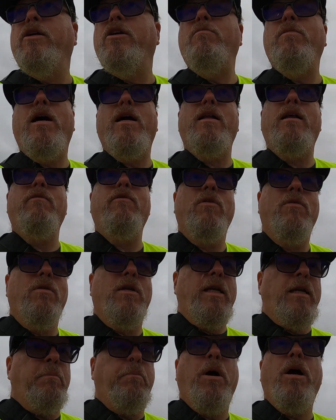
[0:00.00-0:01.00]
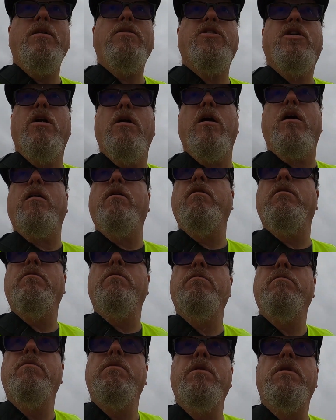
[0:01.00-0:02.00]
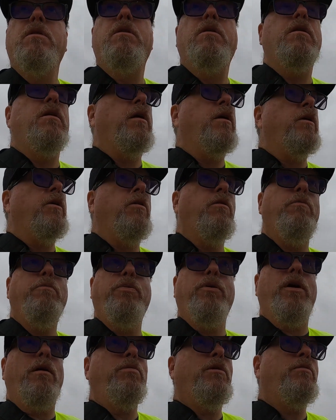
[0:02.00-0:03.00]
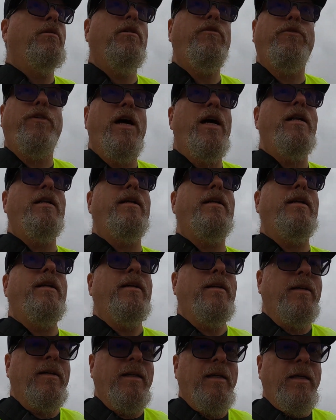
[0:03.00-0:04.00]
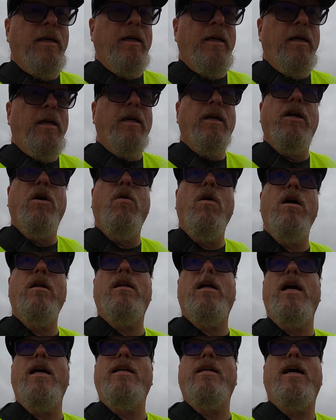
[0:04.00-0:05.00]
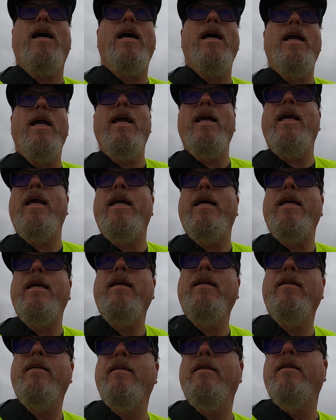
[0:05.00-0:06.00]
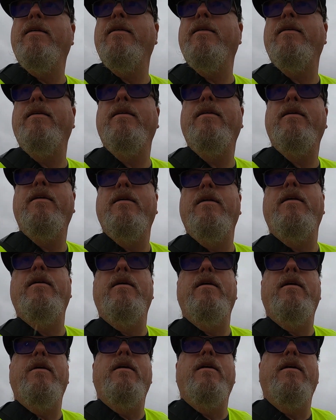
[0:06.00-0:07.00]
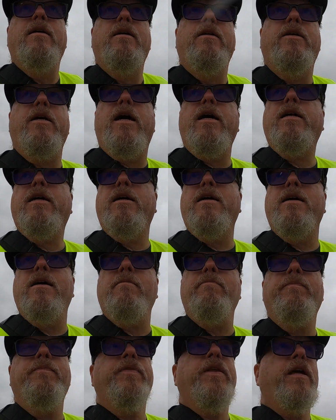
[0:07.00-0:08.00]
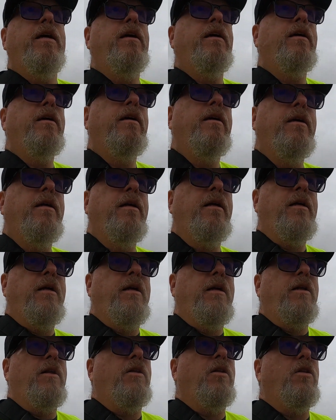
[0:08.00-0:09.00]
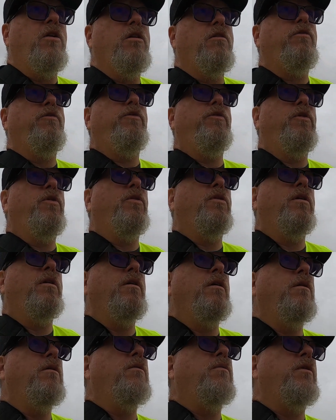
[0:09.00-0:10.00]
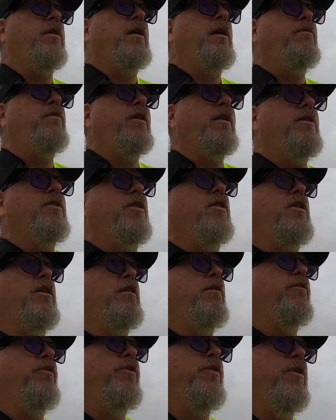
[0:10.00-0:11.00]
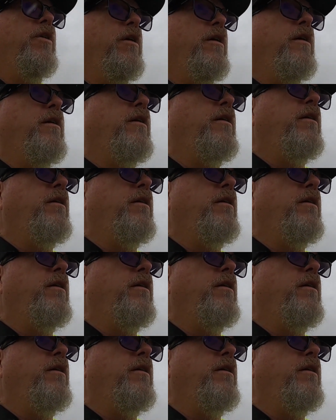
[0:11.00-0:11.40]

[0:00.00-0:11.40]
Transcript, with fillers: You might even need a parts car. You'll probably find it here. Go online to I A A dot com, look for whatever it is you're looking for,